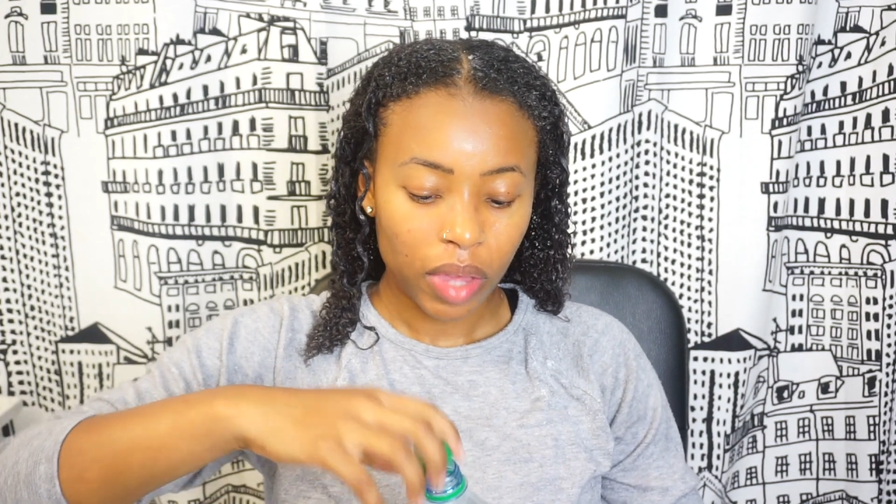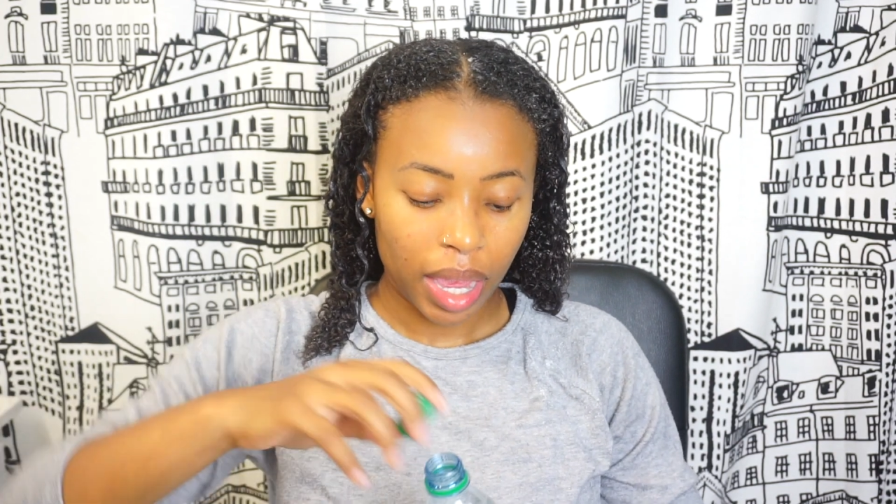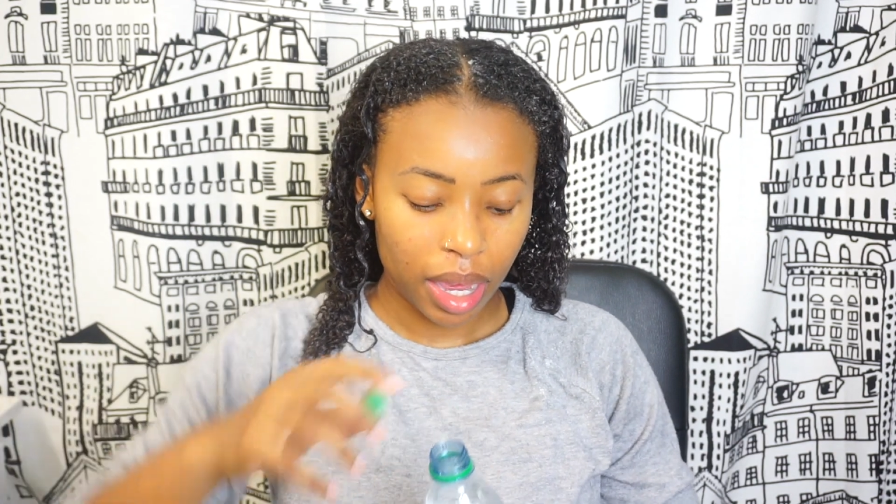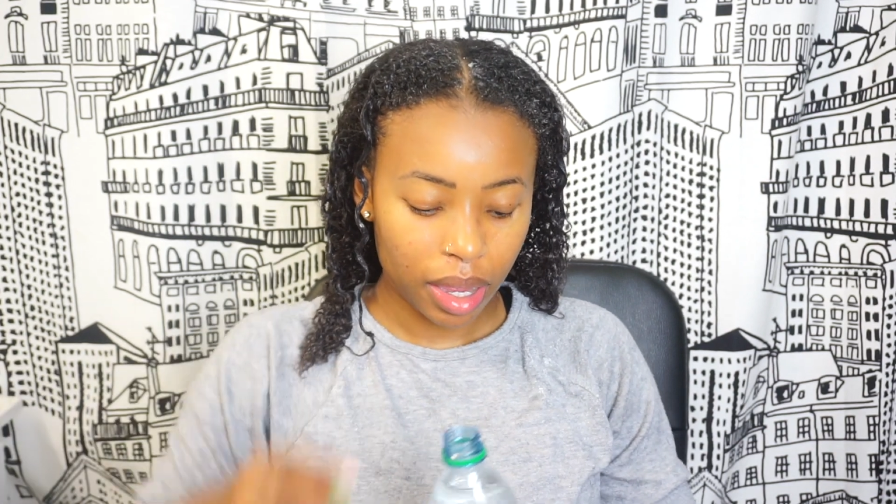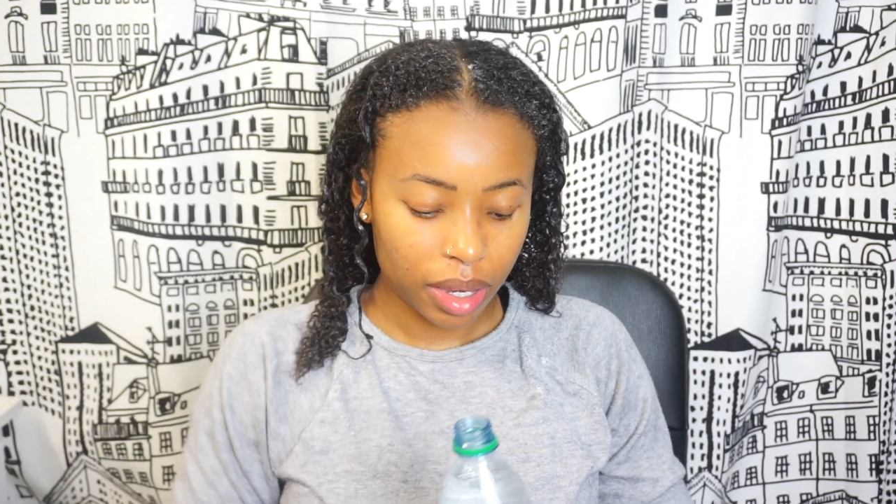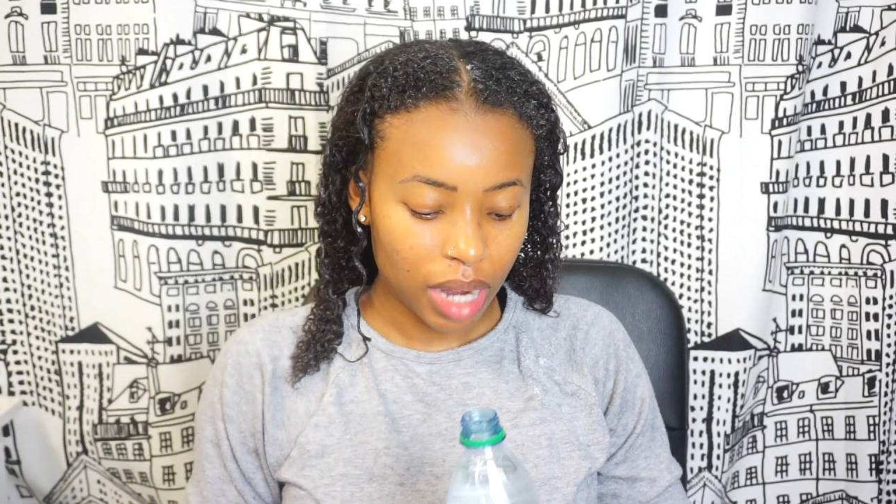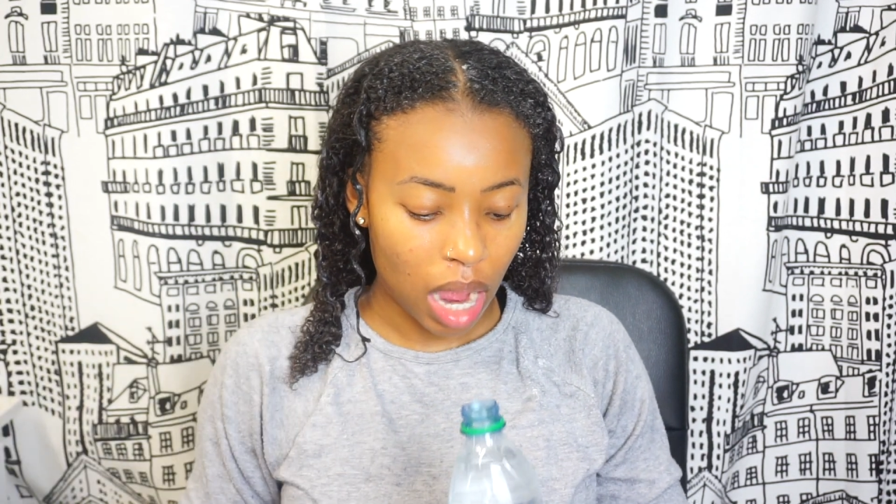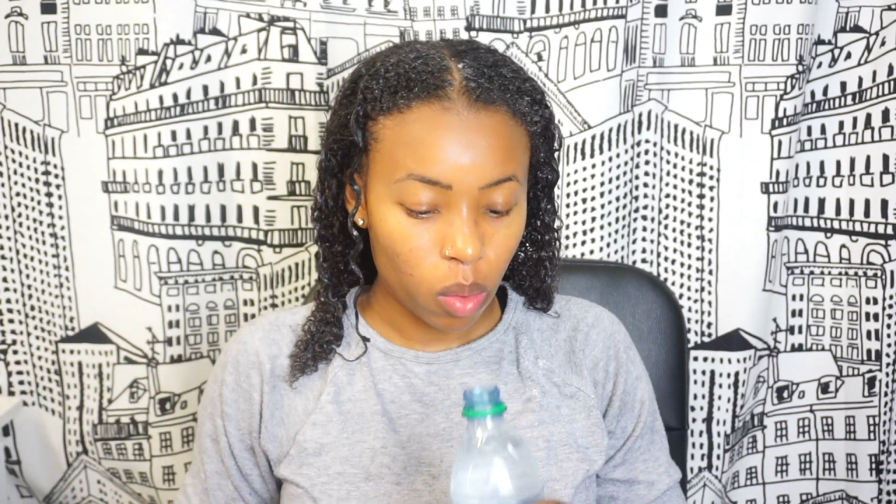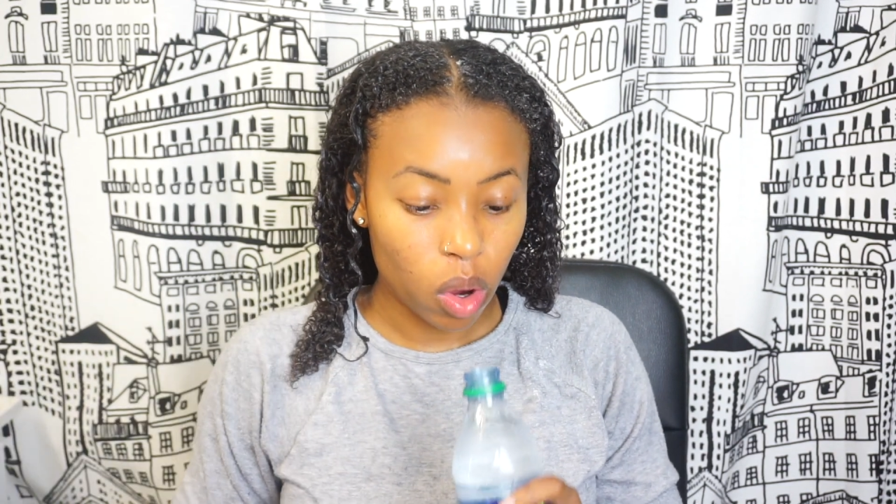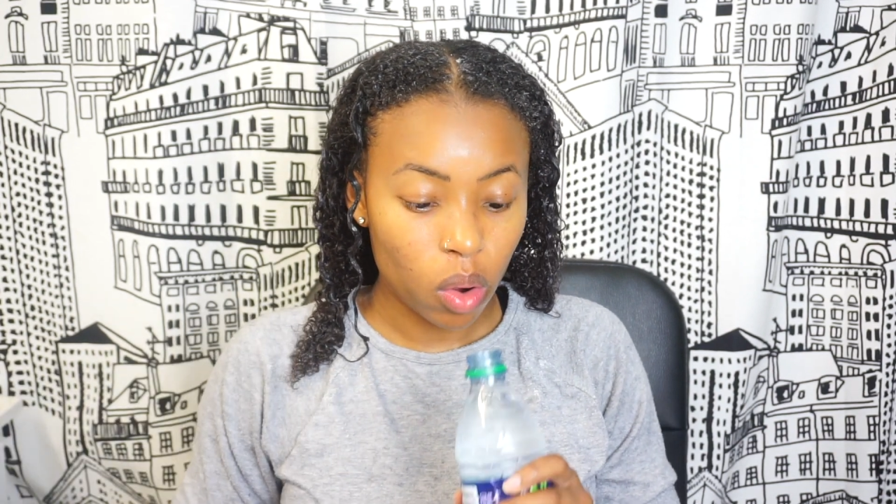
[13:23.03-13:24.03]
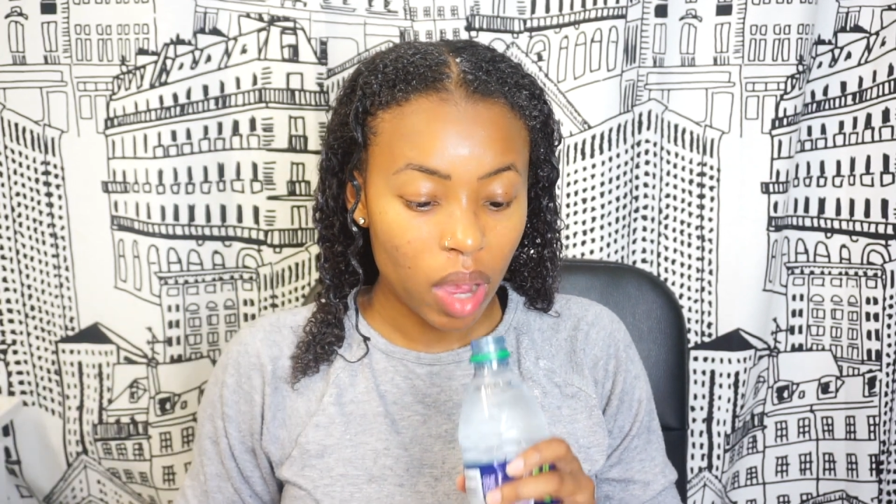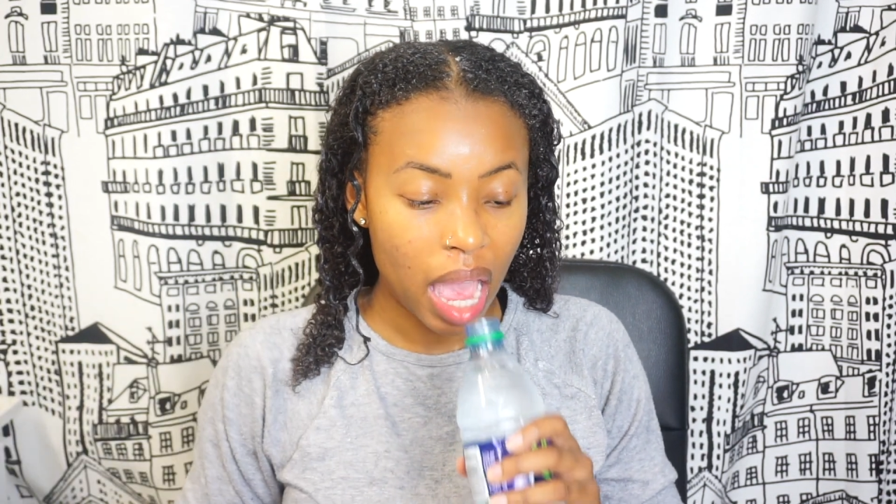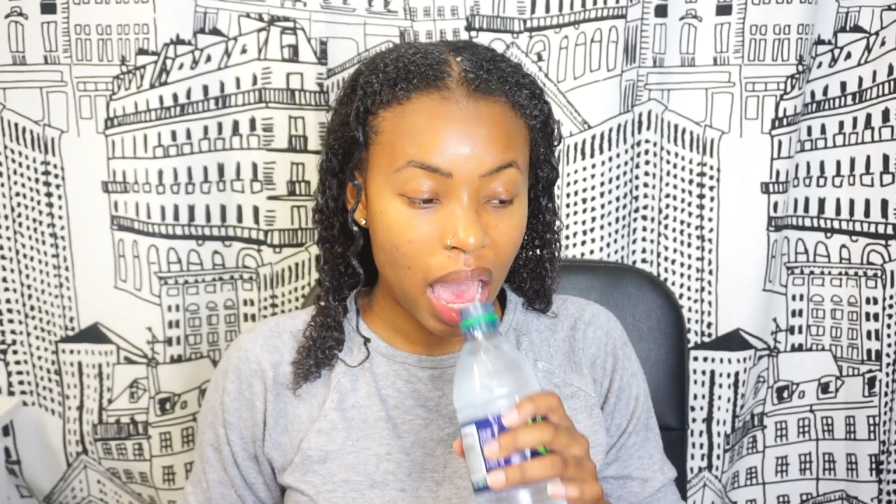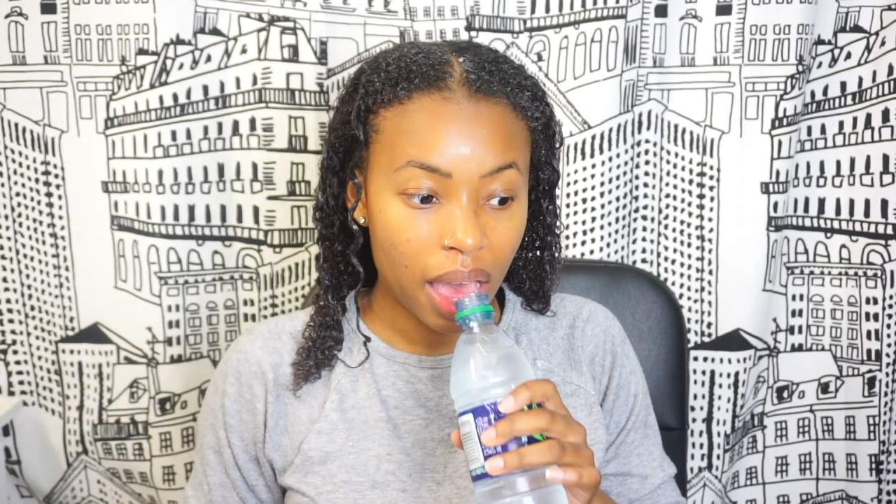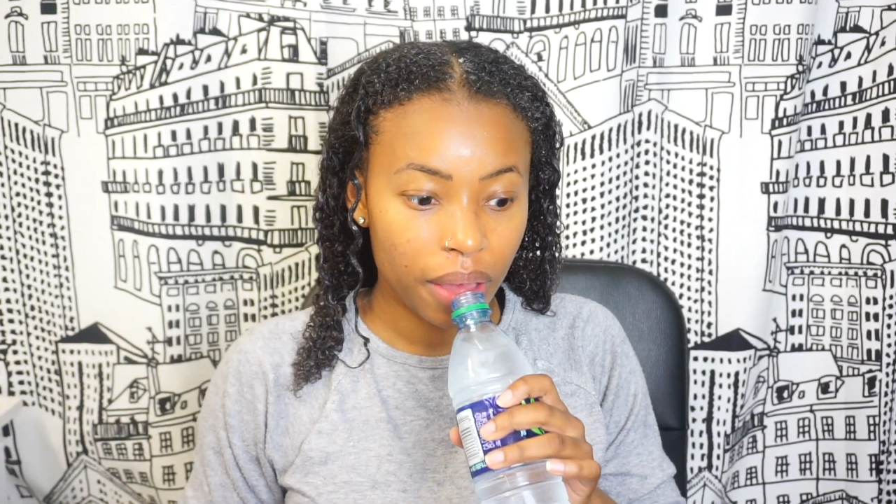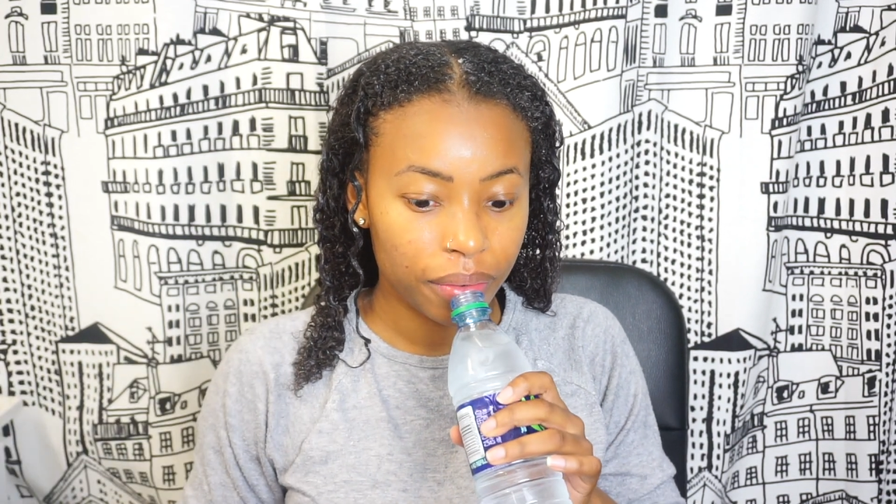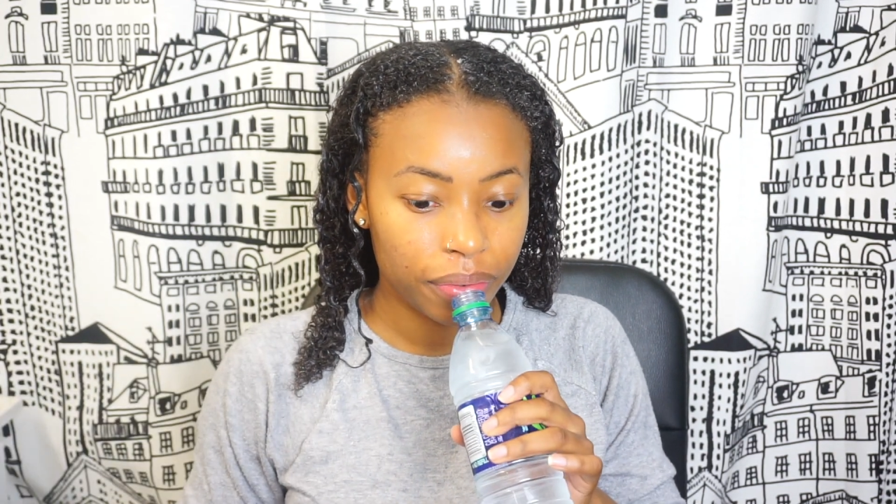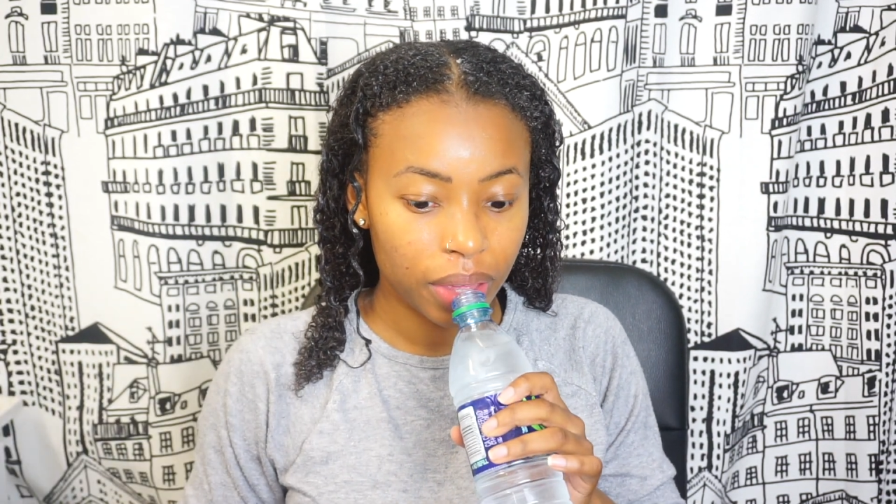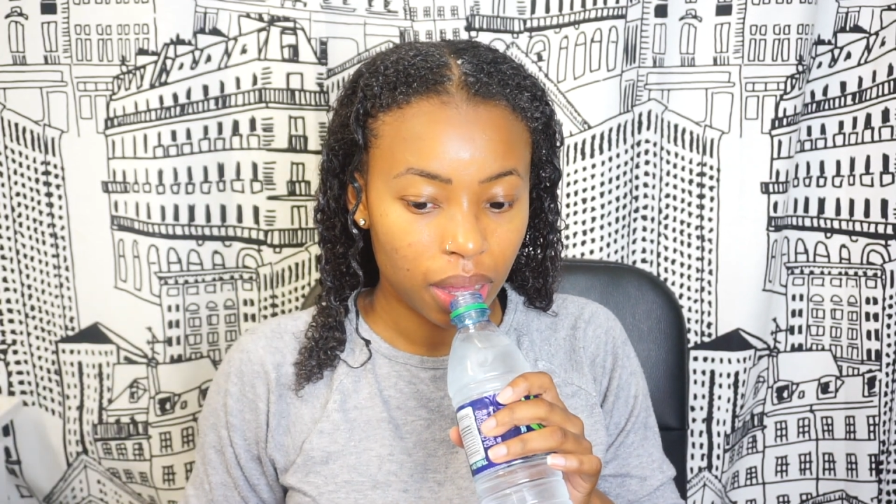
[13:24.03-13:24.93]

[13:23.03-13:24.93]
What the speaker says: and I won't have